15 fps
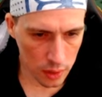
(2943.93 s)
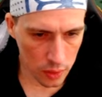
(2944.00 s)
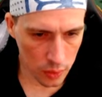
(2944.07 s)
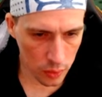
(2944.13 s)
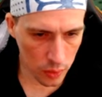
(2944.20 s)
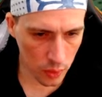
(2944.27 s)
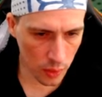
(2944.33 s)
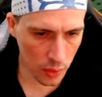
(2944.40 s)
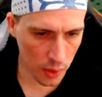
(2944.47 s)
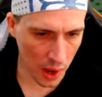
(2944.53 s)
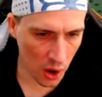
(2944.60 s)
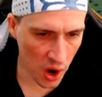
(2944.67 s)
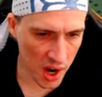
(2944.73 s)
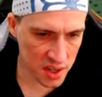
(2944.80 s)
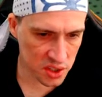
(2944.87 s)
For
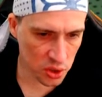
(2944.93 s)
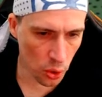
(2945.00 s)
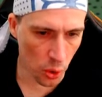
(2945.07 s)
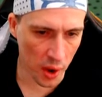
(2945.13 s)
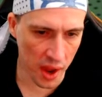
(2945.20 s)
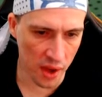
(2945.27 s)
highest score